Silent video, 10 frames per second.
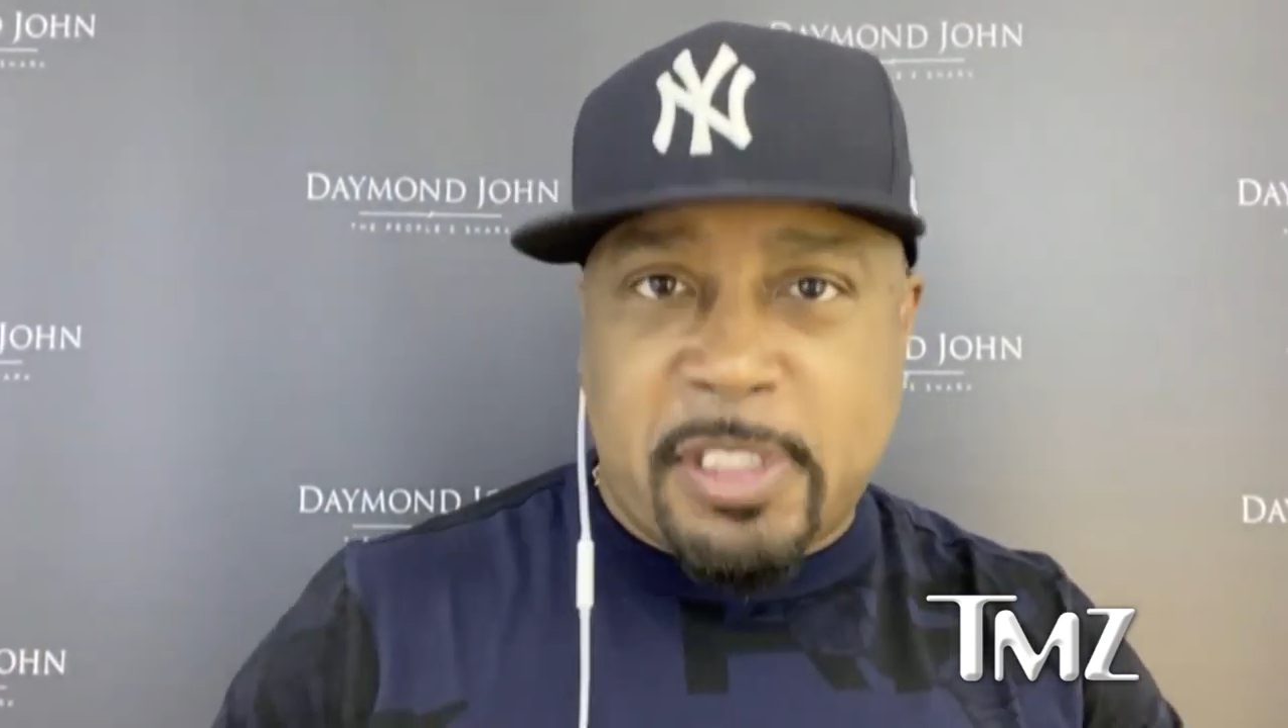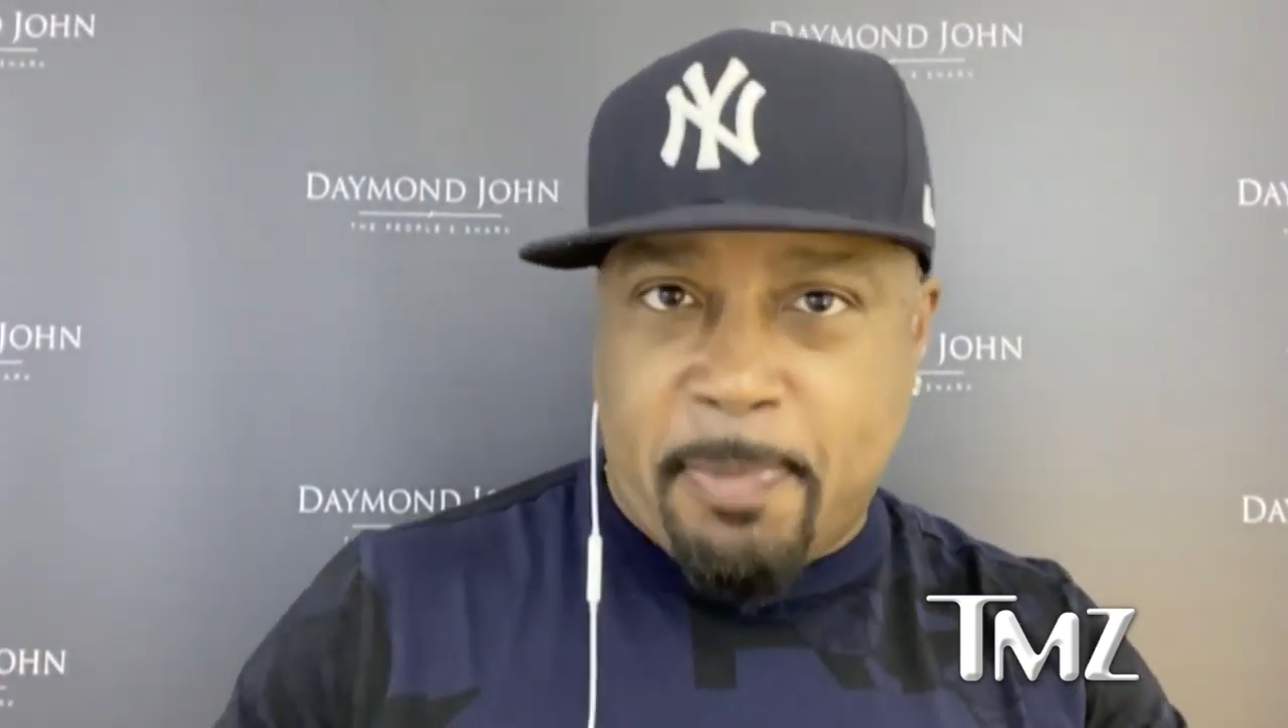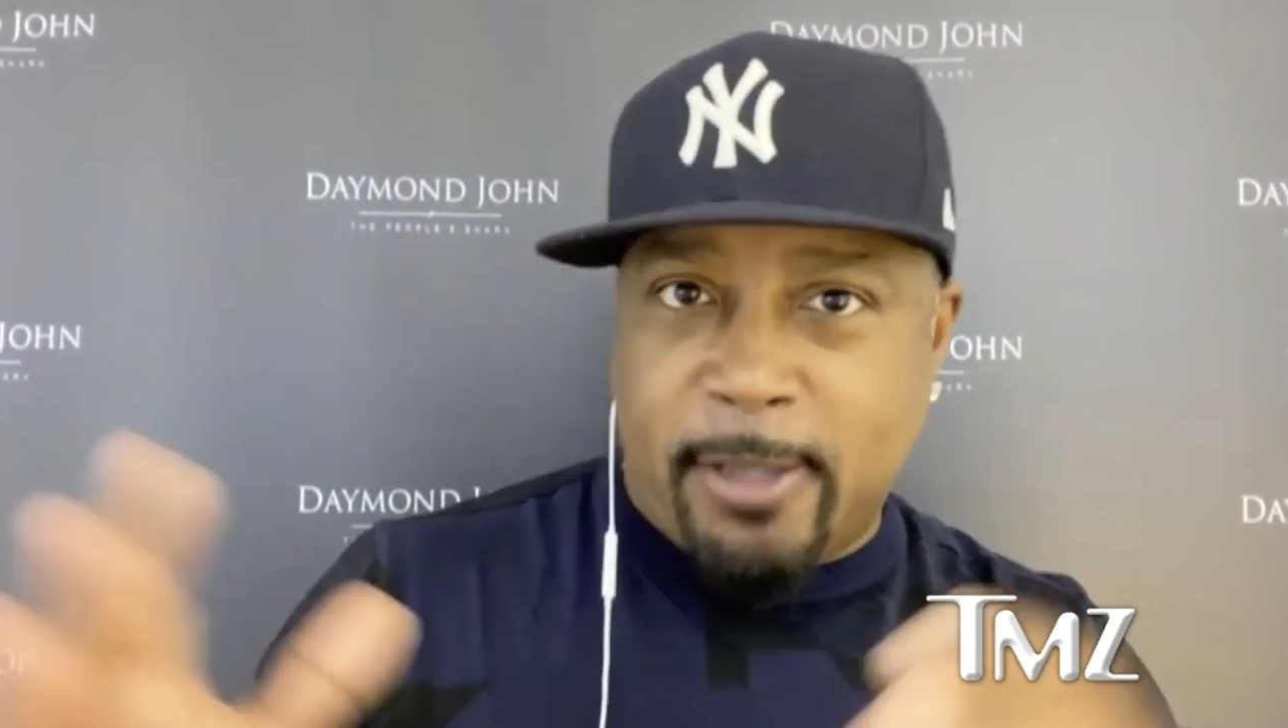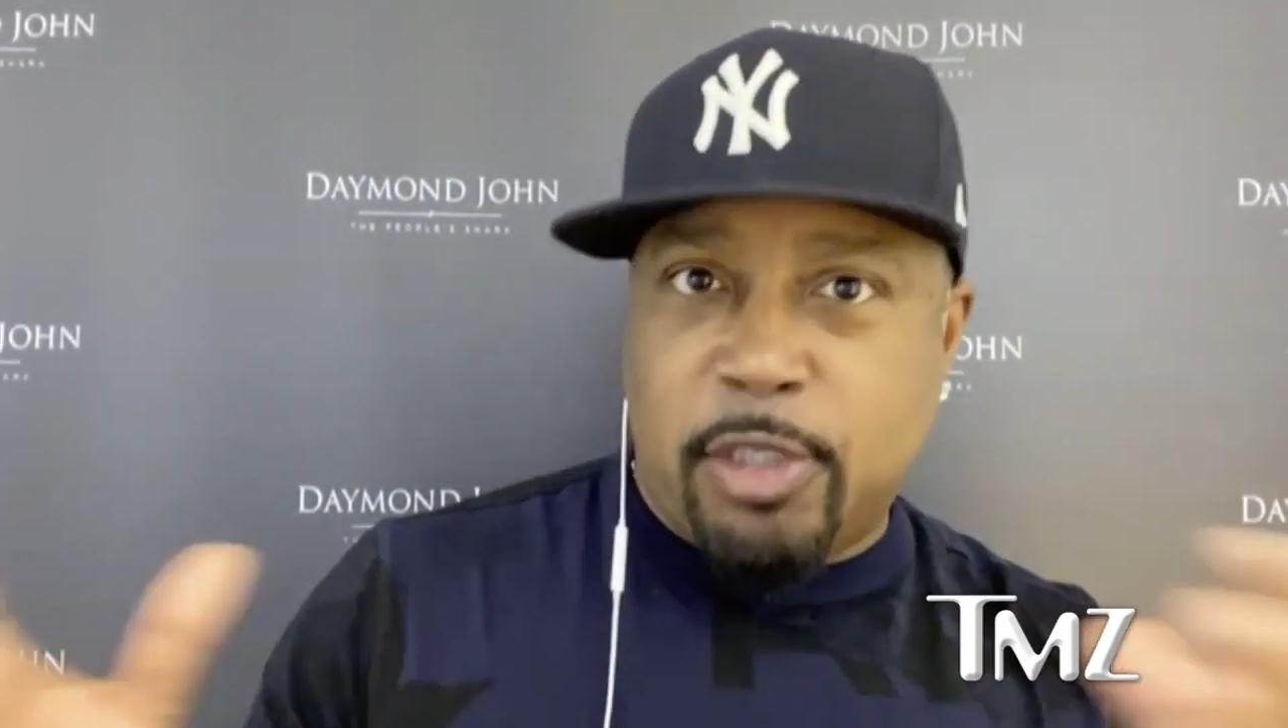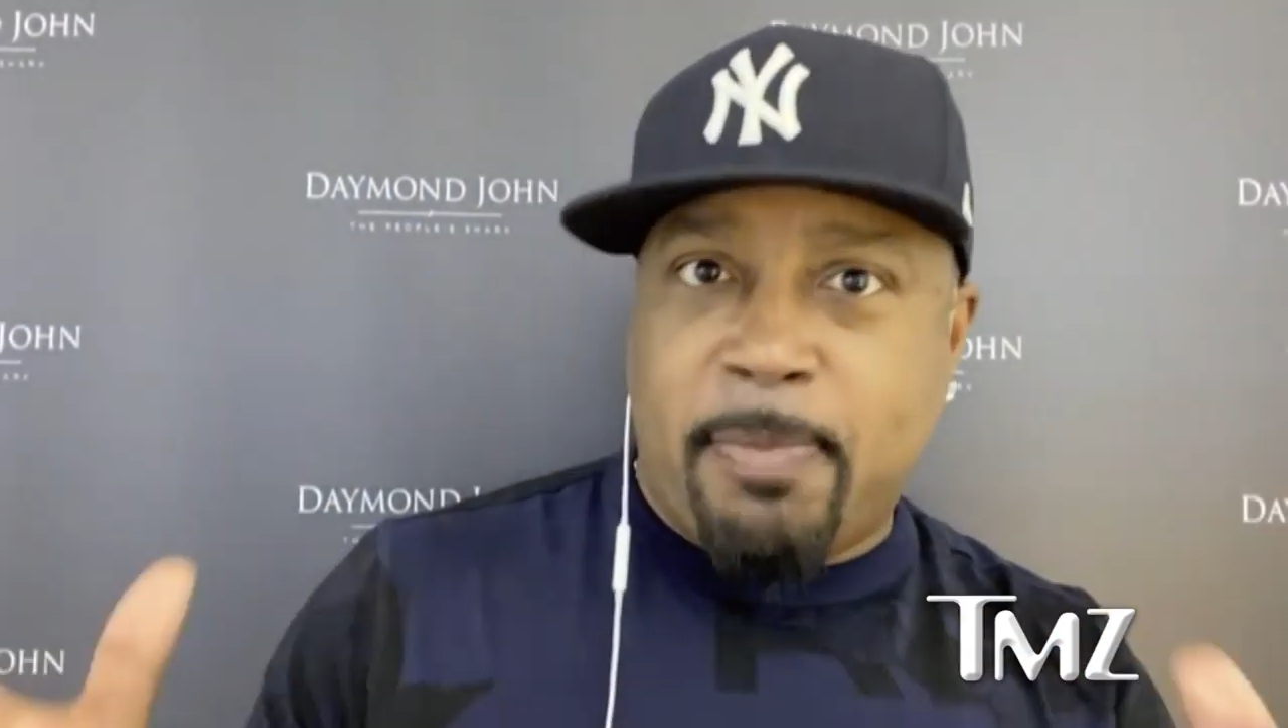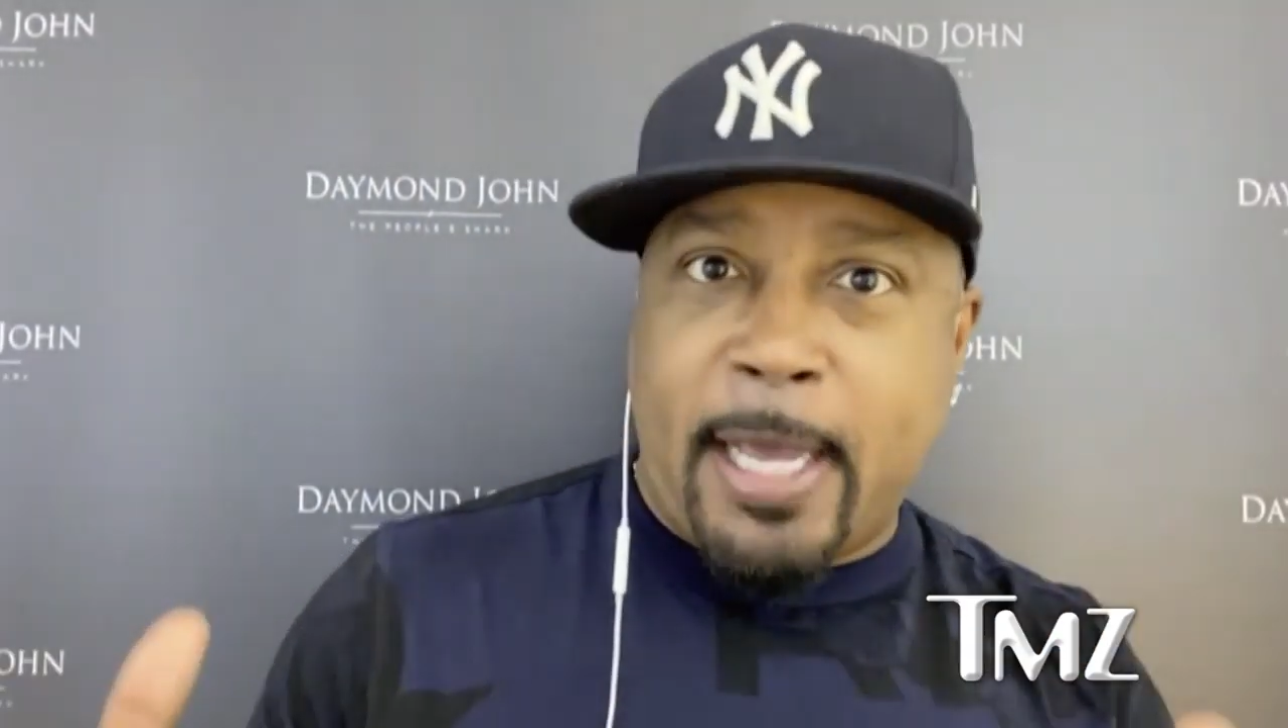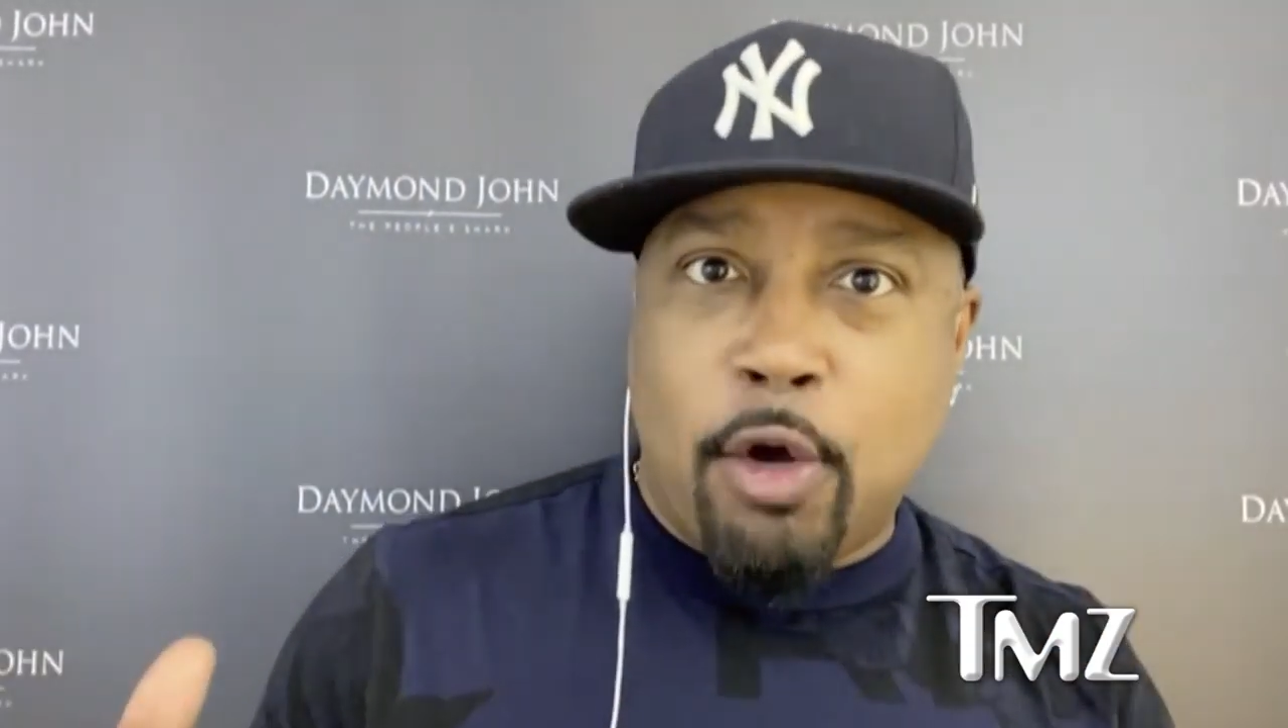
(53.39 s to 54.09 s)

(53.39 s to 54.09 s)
Sponsored by